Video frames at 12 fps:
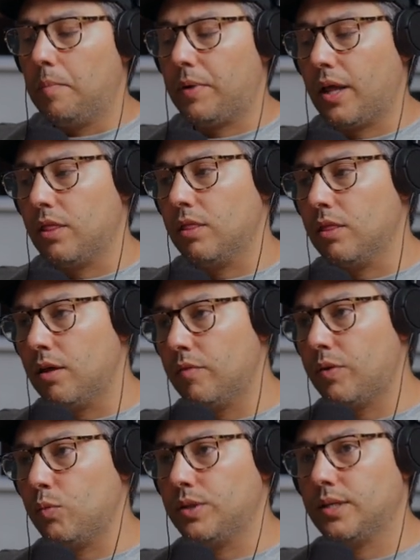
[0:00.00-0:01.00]
But I
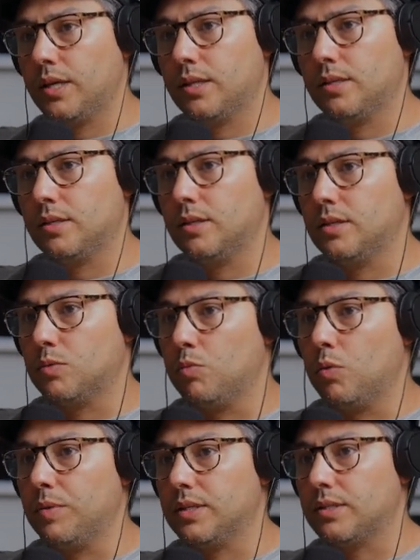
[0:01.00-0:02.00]
love that we take the, these
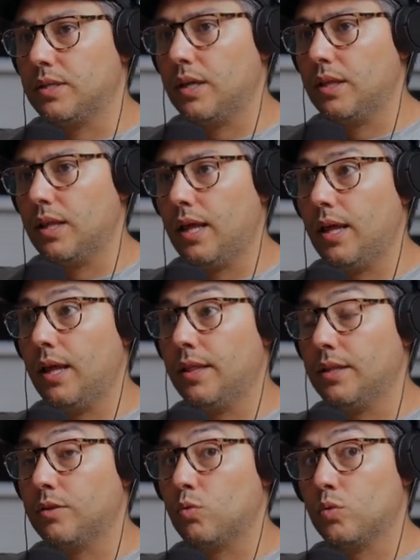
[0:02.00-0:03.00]
moments and that
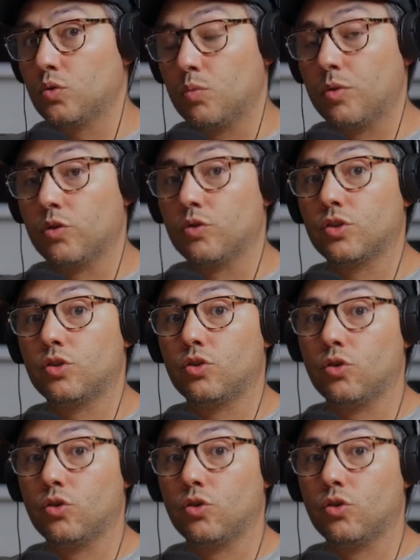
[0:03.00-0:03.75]
and that the Russo brothers